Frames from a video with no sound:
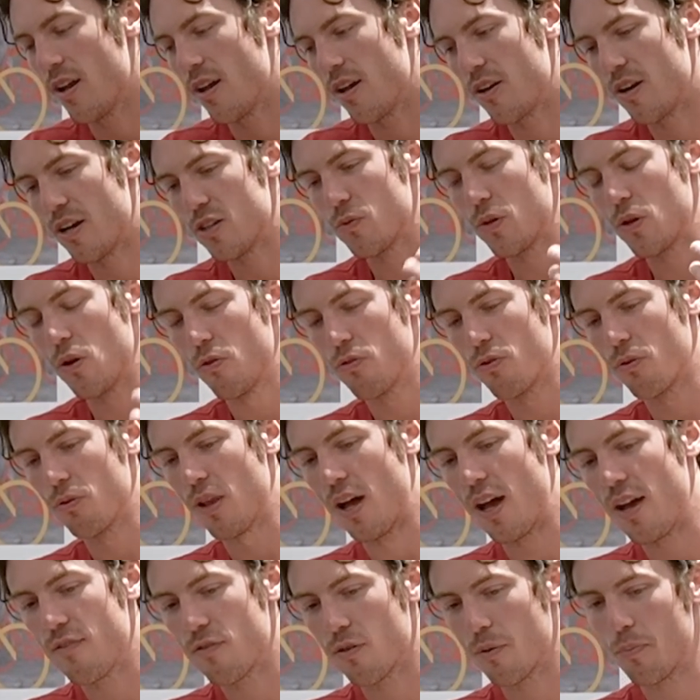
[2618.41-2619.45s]
you know as we go through
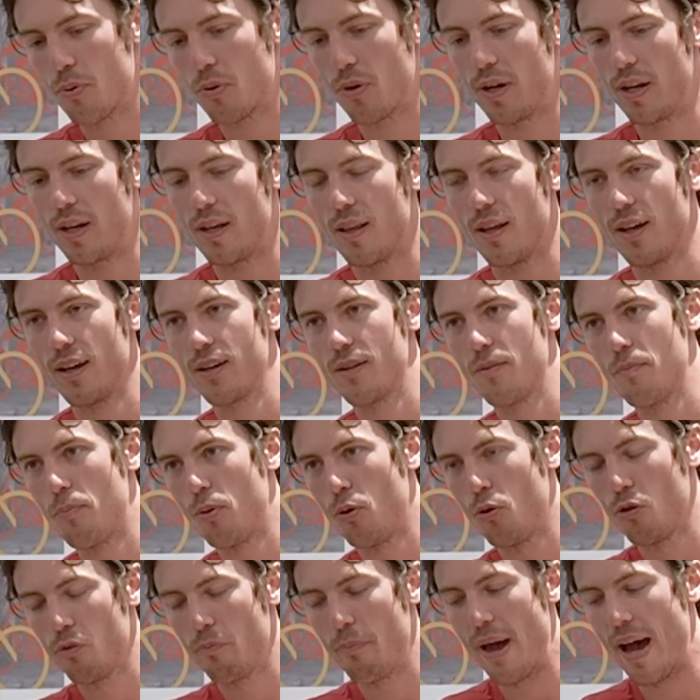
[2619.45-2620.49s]
life we're pretty like
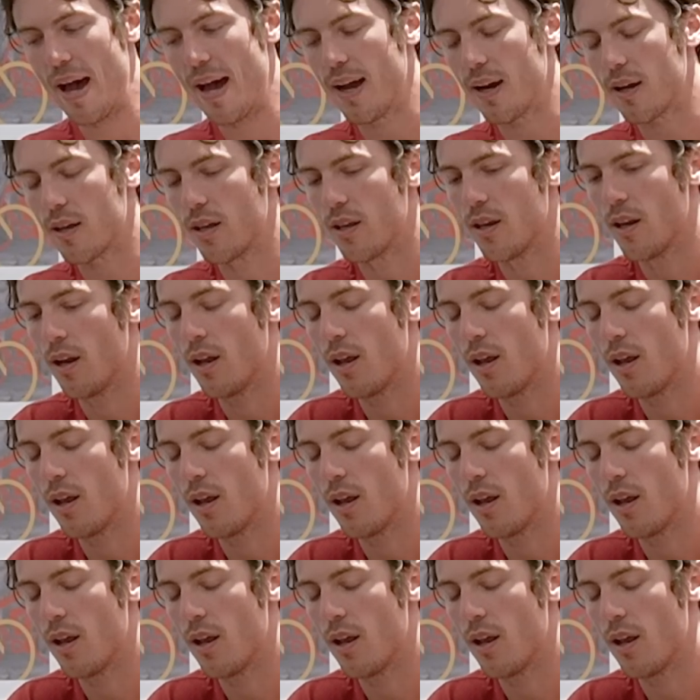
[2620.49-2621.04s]
pulled back